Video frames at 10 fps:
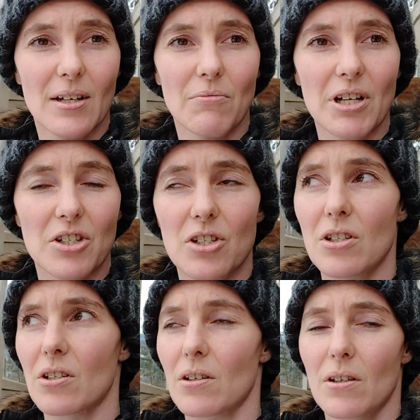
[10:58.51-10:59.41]
Which,
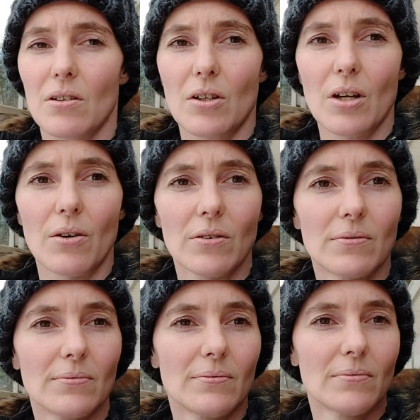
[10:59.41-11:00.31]
you know,
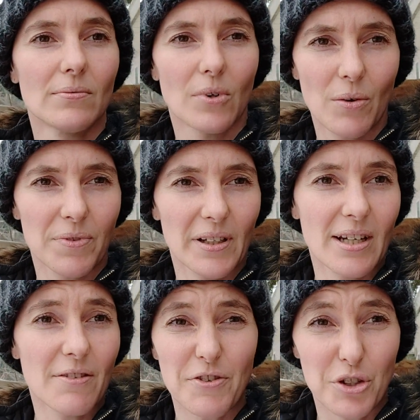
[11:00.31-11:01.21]
hopefully if you're